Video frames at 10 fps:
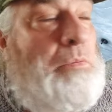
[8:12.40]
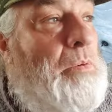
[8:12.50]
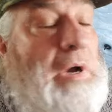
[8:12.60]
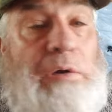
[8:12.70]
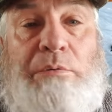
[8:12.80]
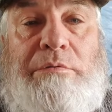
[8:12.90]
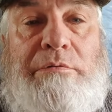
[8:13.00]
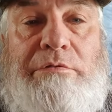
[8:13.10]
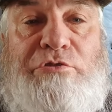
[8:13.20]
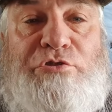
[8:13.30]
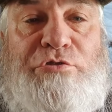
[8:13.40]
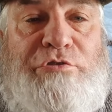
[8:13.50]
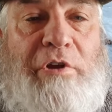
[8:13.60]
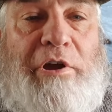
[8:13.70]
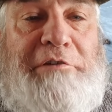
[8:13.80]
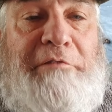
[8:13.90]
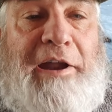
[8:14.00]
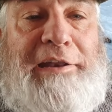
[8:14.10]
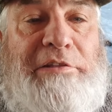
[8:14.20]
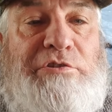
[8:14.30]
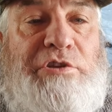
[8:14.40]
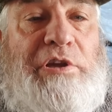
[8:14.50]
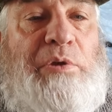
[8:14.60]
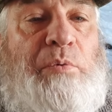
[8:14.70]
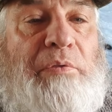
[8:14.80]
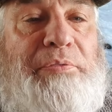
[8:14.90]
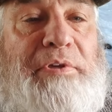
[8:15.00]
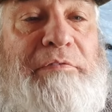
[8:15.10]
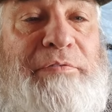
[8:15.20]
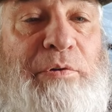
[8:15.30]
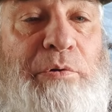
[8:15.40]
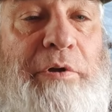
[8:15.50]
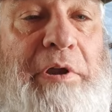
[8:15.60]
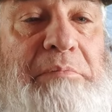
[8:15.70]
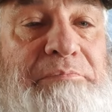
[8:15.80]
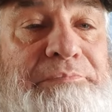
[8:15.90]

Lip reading: Well, it's just started raining. There's only one thing for it.